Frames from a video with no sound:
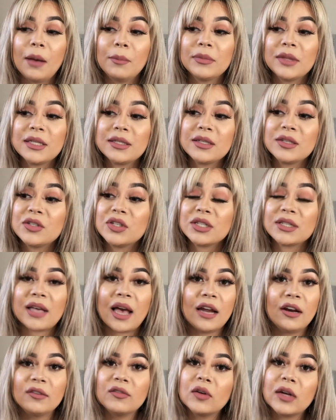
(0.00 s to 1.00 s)
This is just
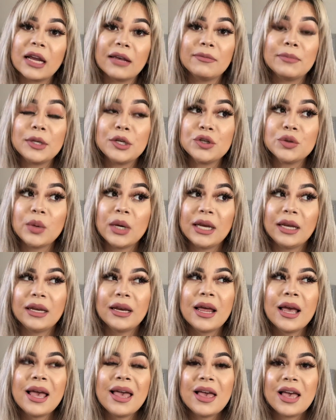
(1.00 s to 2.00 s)
kind of what I've been doing,
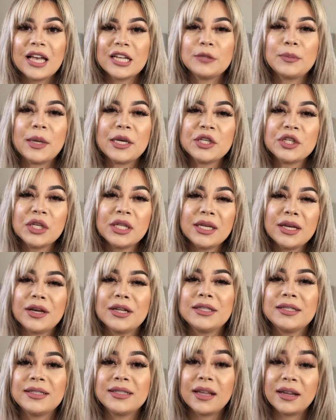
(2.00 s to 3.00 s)
especially
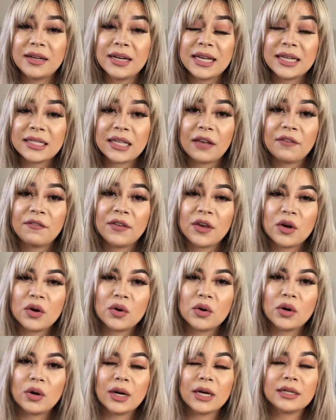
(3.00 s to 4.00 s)
on Sundays I feel,
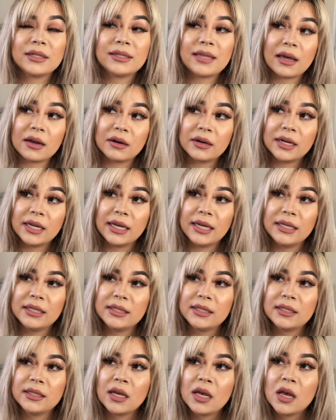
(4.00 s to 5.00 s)
or
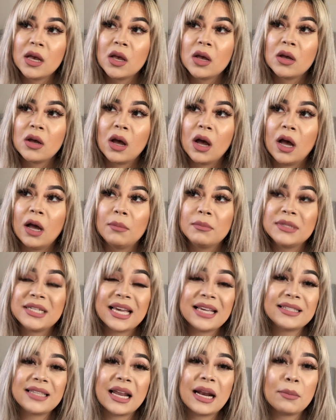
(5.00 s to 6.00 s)
Saturdays,
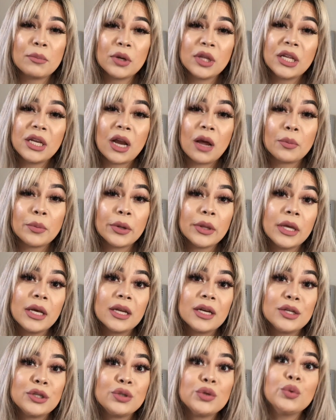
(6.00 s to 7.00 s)
days that I'm really not
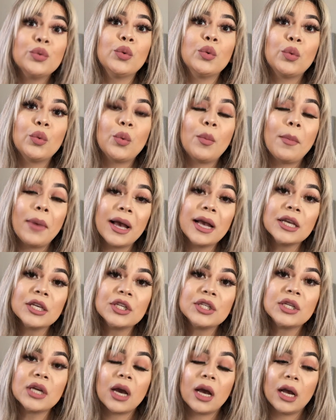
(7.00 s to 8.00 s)
gonna do
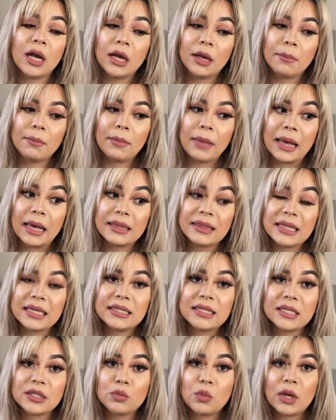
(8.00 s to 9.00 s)
much.
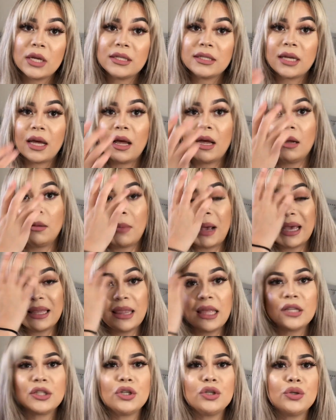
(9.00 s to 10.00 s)
This is what I
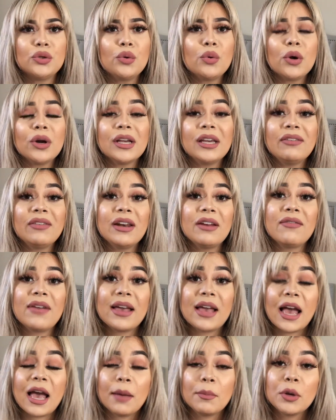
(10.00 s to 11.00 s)
like to do, or even if
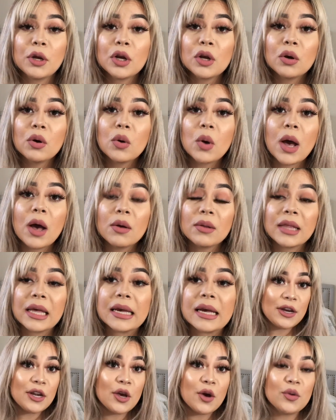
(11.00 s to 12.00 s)
I am gonna go out
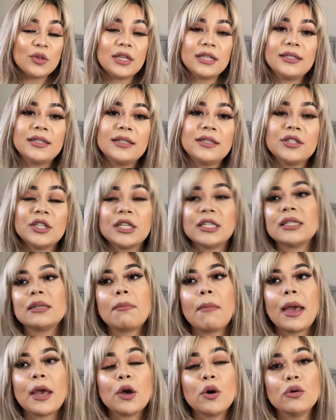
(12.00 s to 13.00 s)
like video, this is just
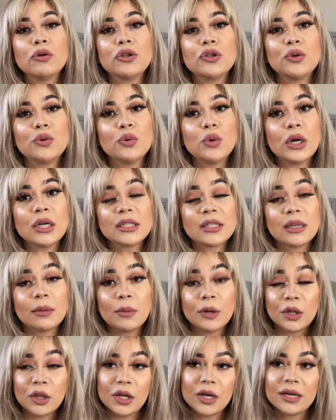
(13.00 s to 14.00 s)
my go-to
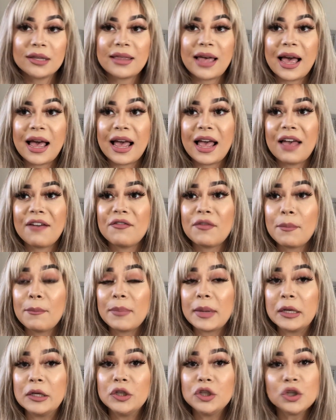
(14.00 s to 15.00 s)
summer look that I have
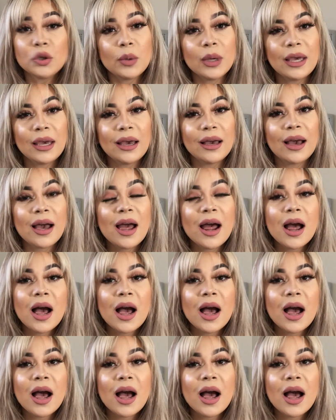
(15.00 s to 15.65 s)
been doing,